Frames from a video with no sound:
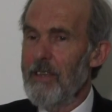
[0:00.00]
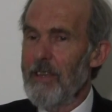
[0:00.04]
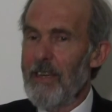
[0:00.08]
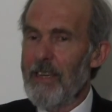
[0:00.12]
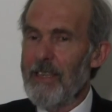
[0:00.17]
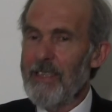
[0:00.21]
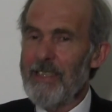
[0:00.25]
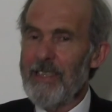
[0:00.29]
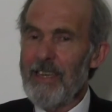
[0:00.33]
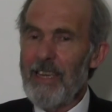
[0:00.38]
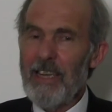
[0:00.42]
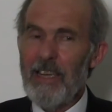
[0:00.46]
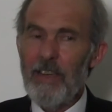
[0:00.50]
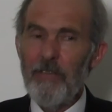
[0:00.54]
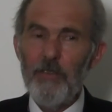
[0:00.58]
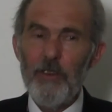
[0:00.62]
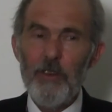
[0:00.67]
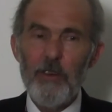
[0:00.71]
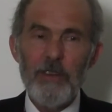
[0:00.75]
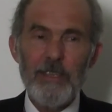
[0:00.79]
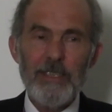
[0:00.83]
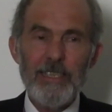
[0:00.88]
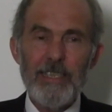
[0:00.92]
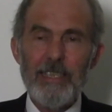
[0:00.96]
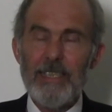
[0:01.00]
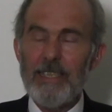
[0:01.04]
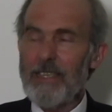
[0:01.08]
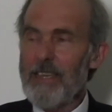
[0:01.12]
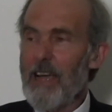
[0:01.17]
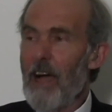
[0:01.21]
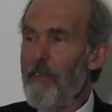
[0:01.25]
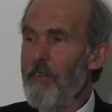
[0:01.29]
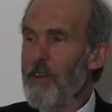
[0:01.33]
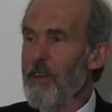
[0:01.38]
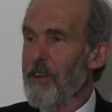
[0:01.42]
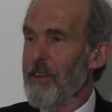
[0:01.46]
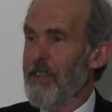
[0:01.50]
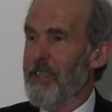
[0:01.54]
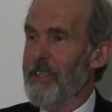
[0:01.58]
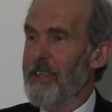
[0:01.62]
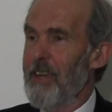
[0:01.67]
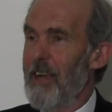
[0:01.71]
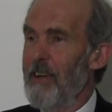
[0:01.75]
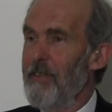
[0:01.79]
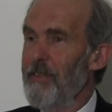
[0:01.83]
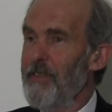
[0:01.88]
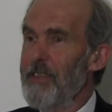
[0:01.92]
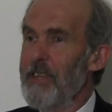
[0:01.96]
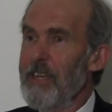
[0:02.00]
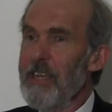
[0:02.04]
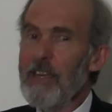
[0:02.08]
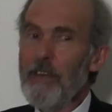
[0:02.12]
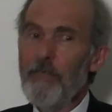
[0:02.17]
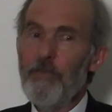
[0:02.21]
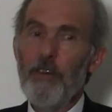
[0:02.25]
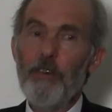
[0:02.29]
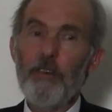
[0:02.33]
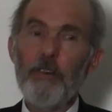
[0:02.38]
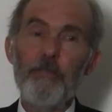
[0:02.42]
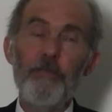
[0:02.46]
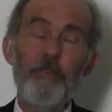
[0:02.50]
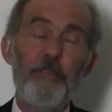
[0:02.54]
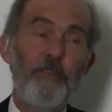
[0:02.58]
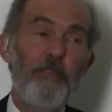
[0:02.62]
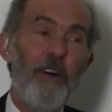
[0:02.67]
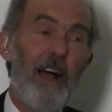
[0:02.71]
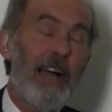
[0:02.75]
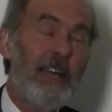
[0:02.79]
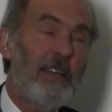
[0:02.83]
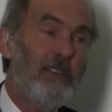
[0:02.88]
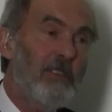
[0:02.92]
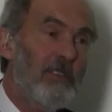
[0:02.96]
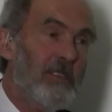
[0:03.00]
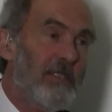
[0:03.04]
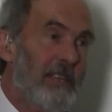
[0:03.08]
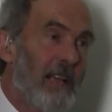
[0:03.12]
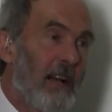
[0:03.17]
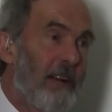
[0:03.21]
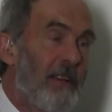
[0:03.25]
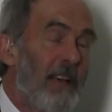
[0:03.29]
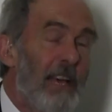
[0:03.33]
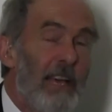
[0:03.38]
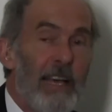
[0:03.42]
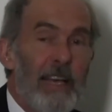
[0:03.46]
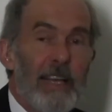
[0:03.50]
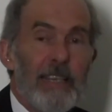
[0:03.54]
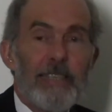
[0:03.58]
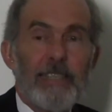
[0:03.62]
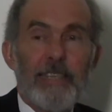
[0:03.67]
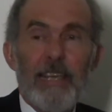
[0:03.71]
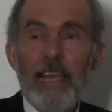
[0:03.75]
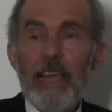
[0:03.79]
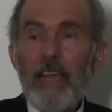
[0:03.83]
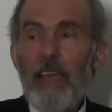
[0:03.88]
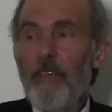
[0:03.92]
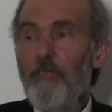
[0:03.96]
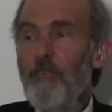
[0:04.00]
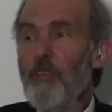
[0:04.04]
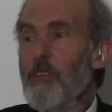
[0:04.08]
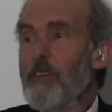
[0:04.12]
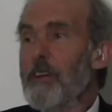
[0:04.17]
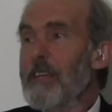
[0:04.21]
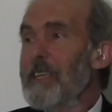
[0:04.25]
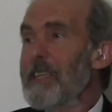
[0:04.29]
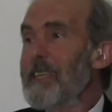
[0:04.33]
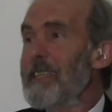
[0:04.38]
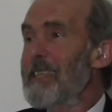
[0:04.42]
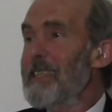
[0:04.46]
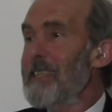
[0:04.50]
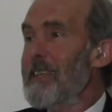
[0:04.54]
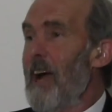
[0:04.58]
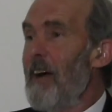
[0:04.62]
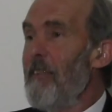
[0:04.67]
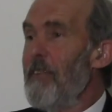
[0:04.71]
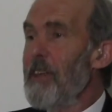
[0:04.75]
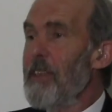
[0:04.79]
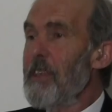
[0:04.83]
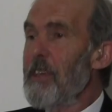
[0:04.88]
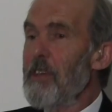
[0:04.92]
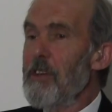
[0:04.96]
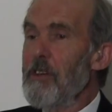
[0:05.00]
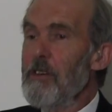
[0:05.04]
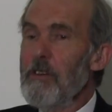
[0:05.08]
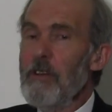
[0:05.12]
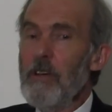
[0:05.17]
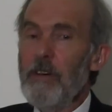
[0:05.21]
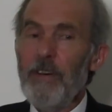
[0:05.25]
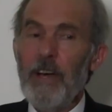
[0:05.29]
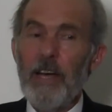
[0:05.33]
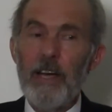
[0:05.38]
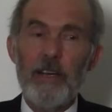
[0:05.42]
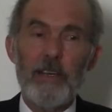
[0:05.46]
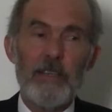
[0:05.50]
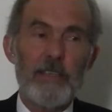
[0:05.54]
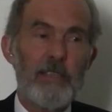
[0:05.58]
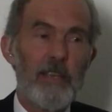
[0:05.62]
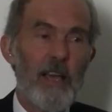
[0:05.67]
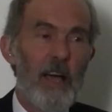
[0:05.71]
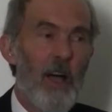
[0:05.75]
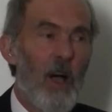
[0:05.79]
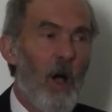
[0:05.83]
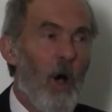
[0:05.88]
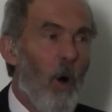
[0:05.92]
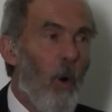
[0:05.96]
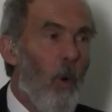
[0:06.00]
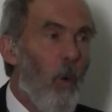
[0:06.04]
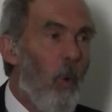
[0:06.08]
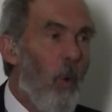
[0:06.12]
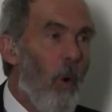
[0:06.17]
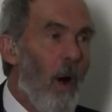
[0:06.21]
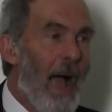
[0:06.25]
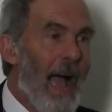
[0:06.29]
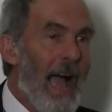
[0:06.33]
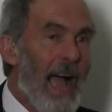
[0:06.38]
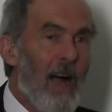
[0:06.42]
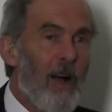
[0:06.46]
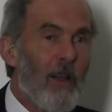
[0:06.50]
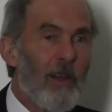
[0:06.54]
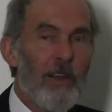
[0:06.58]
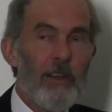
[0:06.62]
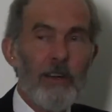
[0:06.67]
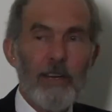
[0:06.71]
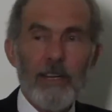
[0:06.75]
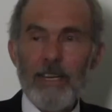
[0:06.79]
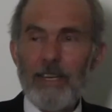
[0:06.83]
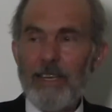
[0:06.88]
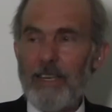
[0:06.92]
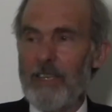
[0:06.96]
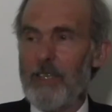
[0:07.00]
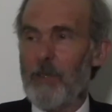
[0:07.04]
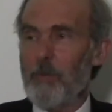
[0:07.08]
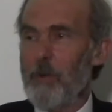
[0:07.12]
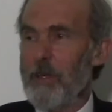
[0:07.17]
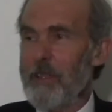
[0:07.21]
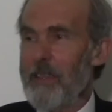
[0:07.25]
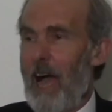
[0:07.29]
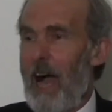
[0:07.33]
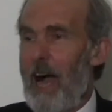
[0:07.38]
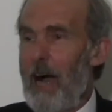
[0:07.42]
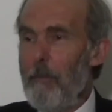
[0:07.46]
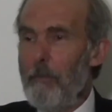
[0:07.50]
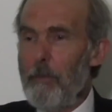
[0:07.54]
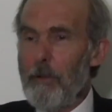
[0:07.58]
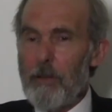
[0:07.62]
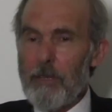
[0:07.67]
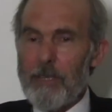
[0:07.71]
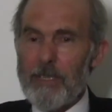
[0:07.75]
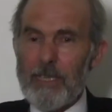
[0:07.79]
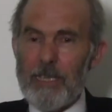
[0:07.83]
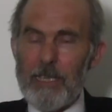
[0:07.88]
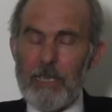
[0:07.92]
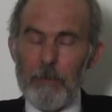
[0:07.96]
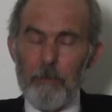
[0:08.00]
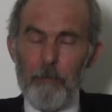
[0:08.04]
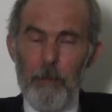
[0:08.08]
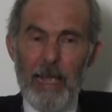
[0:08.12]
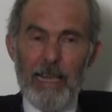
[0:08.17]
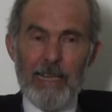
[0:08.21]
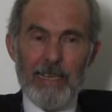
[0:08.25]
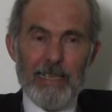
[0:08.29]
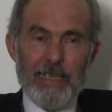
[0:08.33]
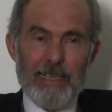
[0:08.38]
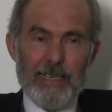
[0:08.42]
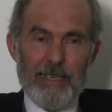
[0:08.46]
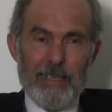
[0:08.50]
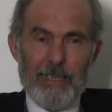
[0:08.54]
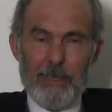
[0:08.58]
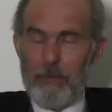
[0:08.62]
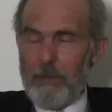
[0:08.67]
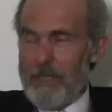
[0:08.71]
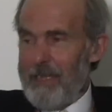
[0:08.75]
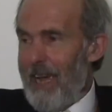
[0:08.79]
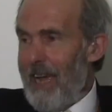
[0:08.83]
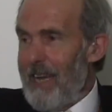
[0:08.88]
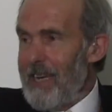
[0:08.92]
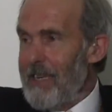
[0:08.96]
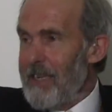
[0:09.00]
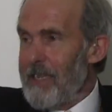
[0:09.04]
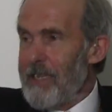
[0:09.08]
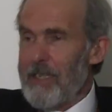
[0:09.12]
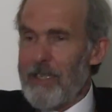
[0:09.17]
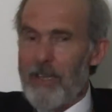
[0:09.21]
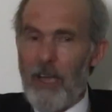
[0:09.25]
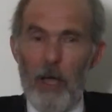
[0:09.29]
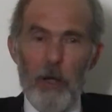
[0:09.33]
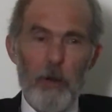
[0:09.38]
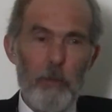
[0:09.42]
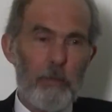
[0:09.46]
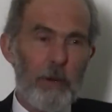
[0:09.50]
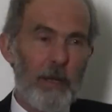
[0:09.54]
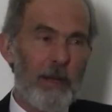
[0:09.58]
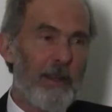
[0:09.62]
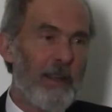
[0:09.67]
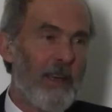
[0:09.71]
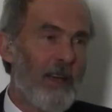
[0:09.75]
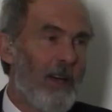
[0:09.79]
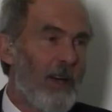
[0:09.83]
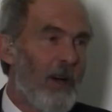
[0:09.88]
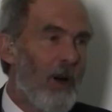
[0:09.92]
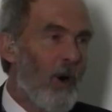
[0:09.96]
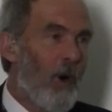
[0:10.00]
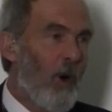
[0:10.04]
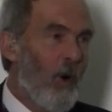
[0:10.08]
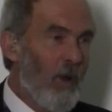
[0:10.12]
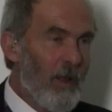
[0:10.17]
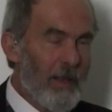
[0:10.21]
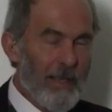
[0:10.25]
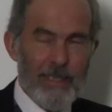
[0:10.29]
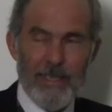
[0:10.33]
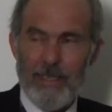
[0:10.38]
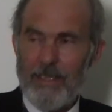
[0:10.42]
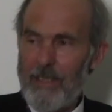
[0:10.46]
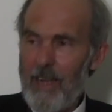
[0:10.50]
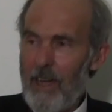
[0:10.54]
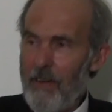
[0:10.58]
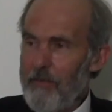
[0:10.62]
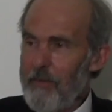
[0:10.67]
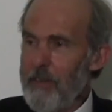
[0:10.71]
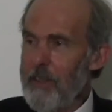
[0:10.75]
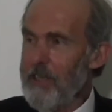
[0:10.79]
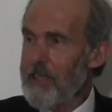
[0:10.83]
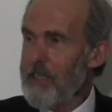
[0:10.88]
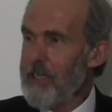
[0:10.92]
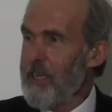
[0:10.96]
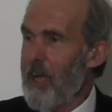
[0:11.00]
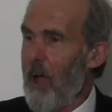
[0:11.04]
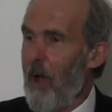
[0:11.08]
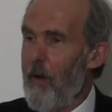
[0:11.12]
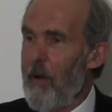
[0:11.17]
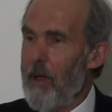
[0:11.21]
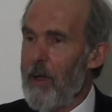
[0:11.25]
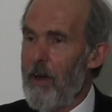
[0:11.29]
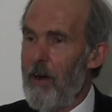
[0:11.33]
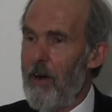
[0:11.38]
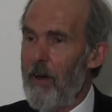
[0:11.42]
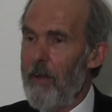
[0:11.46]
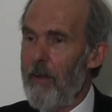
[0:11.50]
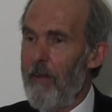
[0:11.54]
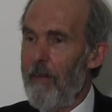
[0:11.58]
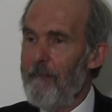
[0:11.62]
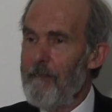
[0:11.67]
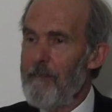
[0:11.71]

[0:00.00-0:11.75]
and seeing if you could discover yourself, seeing if you can find yourself, seeing if you could discover the universe. Wow, look at us with the Hubble Space Telescope and all the stuff that's going on.